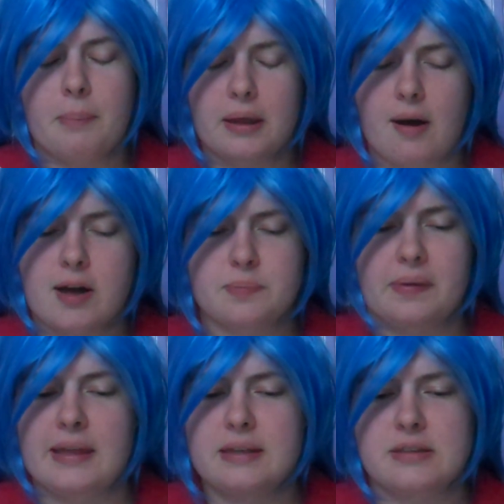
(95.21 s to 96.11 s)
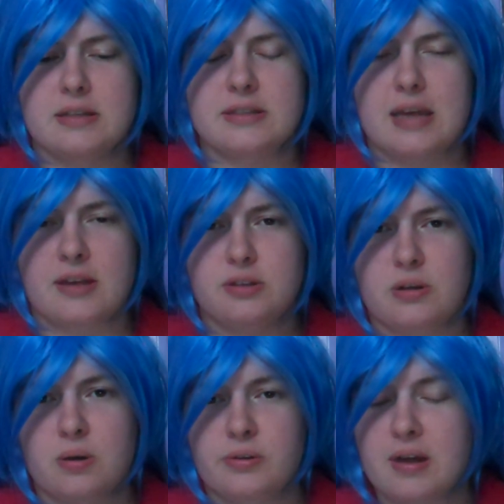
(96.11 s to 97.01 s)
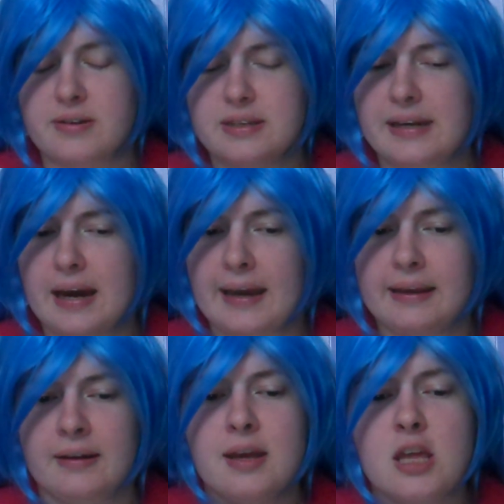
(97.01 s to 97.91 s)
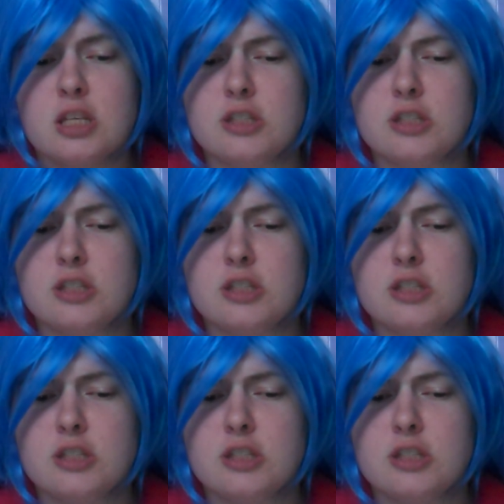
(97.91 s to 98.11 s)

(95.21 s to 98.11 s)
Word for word: been cosplaying since, as you know, 2009,